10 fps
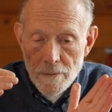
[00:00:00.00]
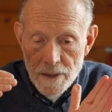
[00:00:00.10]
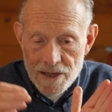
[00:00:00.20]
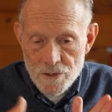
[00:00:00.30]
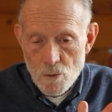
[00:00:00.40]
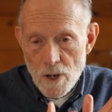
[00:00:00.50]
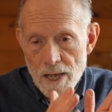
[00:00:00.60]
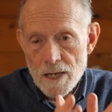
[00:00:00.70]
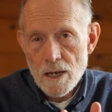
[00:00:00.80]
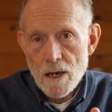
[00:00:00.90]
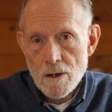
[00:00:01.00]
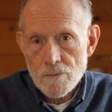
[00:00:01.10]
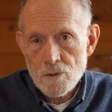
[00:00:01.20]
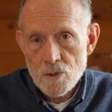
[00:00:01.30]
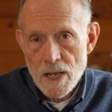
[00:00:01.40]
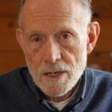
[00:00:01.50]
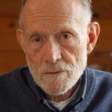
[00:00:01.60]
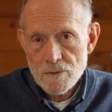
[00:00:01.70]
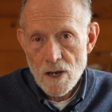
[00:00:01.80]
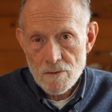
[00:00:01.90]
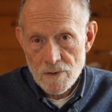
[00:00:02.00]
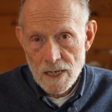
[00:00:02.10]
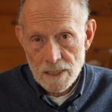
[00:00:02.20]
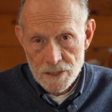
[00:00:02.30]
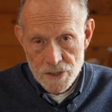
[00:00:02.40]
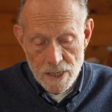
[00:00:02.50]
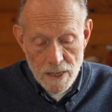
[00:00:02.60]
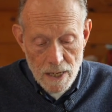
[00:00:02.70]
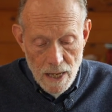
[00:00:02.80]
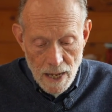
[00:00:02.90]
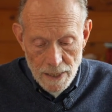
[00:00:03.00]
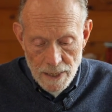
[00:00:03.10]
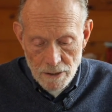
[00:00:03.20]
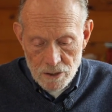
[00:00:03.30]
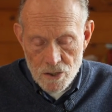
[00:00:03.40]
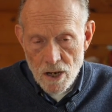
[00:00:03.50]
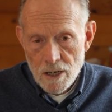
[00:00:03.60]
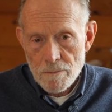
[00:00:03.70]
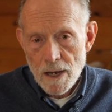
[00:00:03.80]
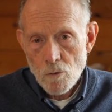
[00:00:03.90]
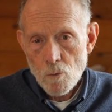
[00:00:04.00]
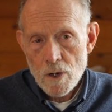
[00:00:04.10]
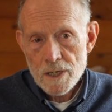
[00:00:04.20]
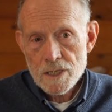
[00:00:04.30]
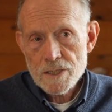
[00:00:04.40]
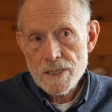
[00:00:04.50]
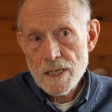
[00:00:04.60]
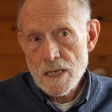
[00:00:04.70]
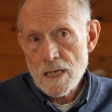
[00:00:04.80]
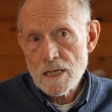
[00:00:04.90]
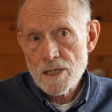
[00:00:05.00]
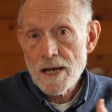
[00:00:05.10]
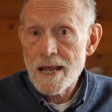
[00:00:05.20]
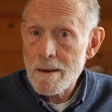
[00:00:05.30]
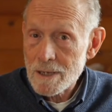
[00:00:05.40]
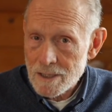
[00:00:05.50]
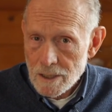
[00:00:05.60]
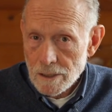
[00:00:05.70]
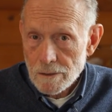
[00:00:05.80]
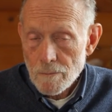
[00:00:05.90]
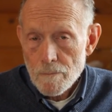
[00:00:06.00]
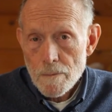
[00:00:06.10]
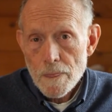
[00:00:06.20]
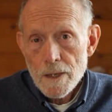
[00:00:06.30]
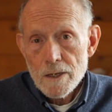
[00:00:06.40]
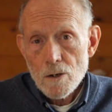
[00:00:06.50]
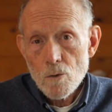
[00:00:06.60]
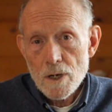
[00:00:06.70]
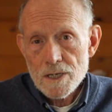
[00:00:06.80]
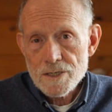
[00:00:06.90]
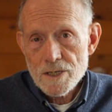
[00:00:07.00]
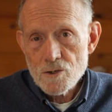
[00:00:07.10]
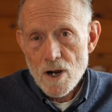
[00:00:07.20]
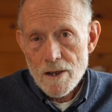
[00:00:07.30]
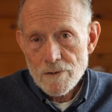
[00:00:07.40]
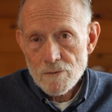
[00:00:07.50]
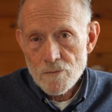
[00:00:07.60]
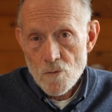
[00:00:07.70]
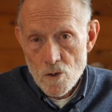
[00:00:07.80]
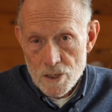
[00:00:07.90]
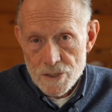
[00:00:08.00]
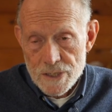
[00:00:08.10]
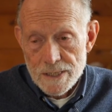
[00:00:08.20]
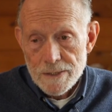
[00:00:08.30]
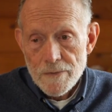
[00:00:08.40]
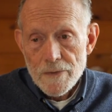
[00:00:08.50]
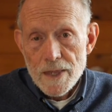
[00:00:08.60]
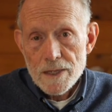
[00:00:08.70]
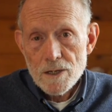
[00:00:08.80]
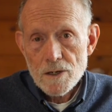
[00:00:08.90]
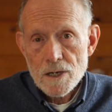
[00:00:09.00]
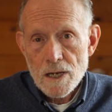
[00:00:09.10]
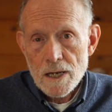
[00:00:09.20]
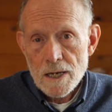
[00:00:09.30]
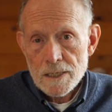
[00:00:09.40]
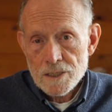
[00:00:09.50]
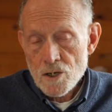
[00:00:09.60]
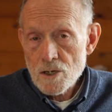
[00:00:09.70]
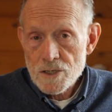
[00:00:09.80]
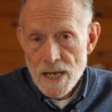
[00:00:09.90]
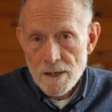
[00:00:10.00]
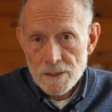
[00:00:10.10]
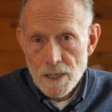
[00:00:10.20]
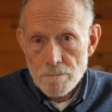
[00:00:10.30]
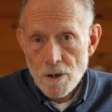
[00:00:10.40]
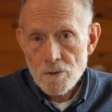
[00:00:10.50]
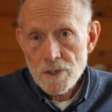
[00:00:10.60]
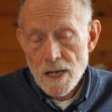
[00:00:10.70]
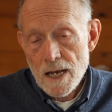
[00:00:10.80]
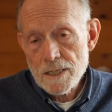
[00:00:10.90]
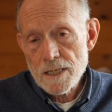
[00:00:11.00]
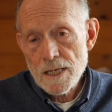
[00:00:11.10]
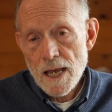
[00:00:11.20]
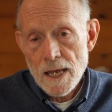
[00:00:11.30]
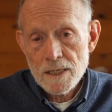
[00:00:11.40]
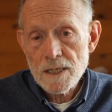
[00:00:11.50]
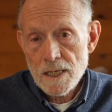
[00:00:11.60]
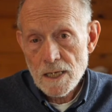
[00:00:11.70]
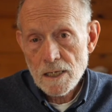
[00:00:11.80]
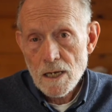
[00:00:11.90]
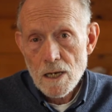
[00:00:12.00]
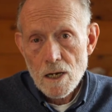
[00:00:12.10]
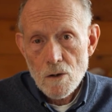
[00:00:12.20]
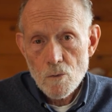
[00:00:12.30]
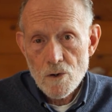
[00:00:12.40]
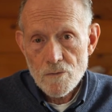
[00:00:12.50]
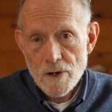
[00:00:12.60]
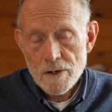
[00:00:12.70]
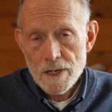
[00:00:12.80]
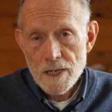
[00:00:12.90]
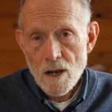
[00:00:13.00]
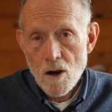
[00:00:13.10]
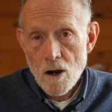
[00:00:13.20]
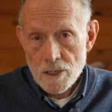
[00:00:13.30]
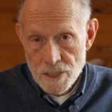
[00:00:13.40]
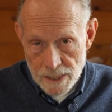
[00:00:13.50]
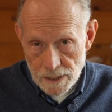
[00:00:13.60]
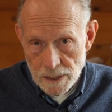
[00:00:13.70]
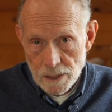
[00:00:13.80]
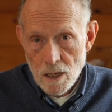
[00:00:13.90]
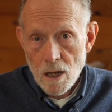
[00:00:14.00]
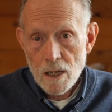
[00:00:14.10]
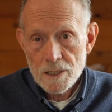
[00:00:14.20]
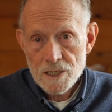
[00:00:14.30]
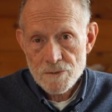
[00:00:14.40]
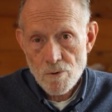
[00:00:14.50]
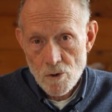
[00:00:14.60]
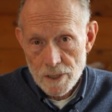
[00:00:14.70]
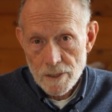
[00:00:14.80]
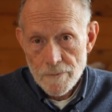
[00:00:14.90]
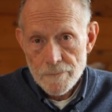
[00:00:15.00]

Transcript: is the way of creative nonviolence. And now to talk about what is the dynamic there, what is the driving force? There uh, turns out that both Gandhi and King were very articulate on this point.